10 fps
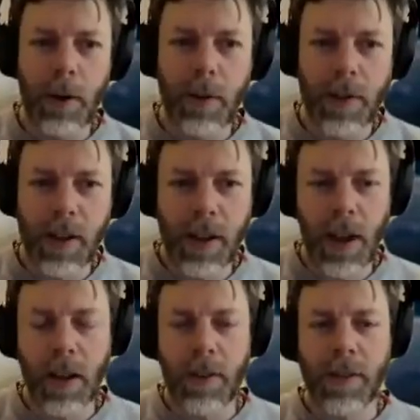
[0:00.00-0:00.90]

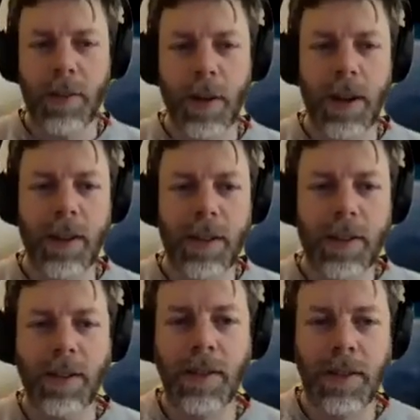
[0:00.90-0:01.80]
ZDS, you want to
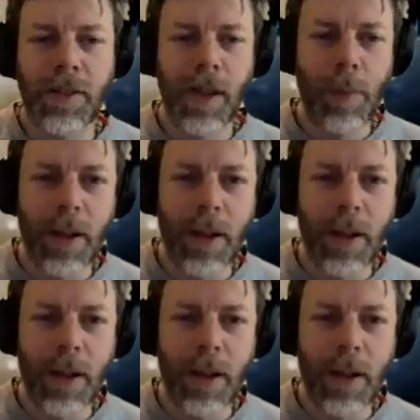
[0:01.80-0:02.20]
jump in?